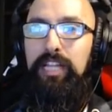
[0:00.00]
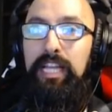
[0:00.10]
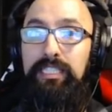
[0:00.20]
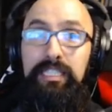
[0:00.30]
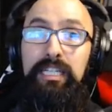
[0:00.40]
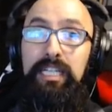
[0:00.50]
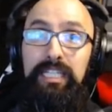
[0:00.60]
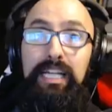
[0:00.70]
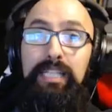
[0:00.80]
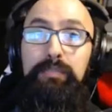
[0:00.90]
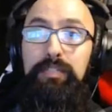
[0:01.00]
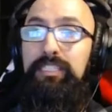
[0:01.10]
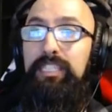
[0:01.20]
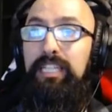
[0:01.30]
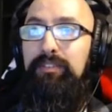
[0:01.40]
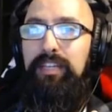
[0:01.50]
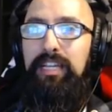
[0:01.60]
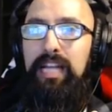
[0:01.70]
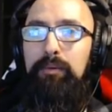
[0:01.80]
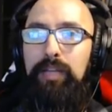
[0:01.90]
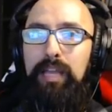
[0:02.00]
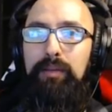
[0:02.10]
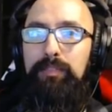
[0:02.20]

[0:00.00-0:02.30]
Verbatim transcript: hits. That's pretty significant. I'm okay